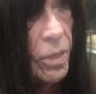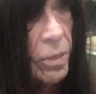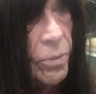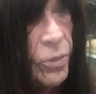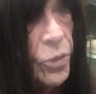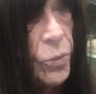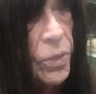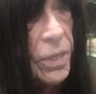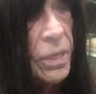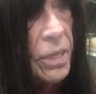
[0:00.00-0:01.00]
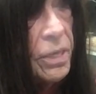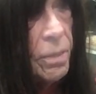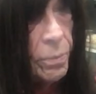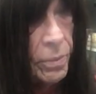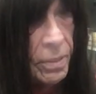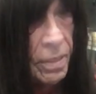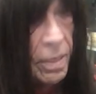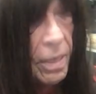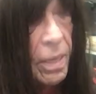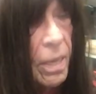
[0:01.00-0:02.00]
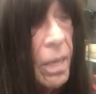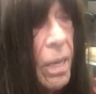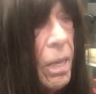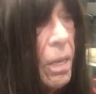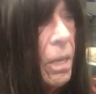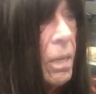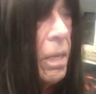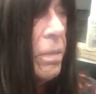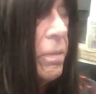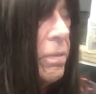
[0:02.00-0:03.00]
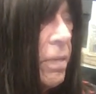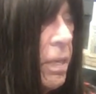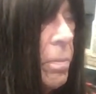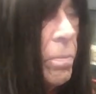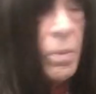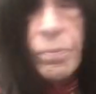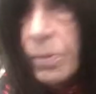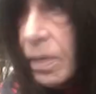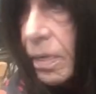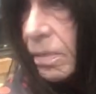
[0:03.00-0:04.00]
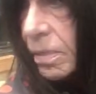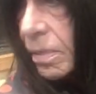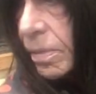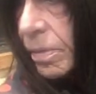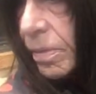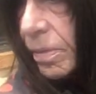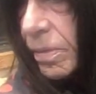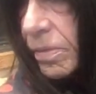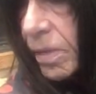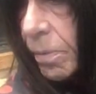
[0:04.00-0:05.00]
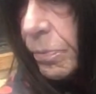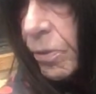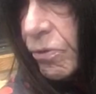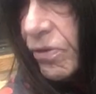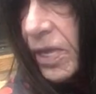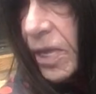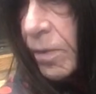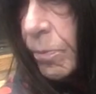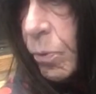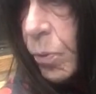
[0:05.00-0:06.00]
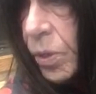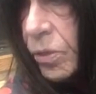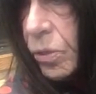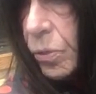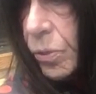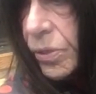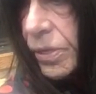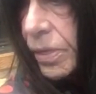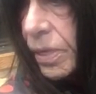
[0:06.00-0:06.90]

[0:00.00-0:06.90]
are uniquely different, all have the same feelings and stuff. There's the evil ones, of course,